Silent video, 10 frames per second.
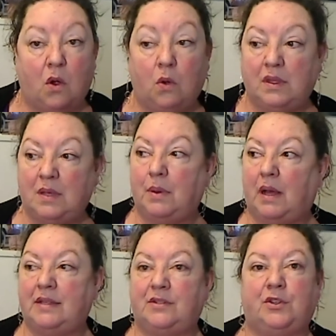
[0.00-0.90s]
only
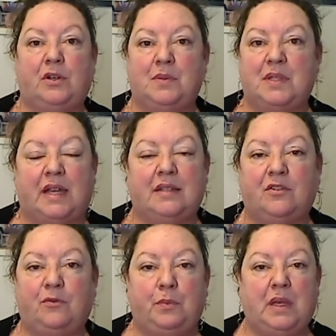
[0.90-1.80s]
by circumstance
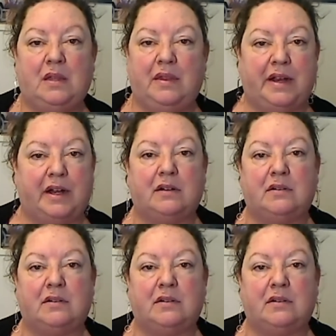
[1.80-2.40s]
of being there,